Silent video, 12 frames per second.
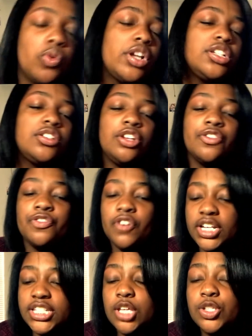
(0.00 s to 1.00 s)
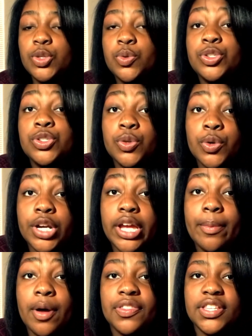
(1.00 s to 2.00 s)
When your friend tells you a story
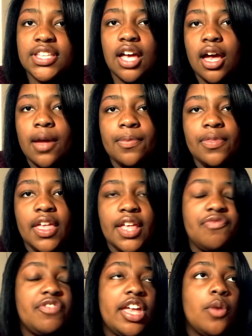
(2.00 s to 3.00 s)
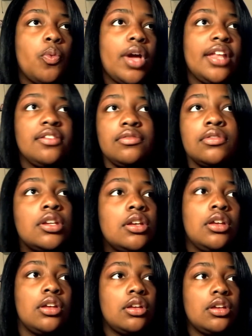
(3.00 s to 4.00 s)
about the time that they went
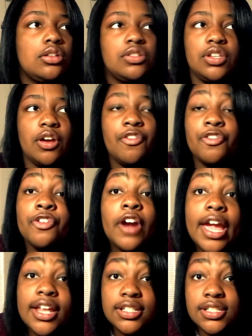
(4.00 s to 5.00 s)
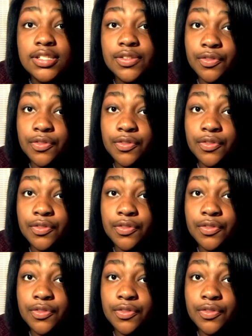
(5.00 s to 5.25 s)
to France,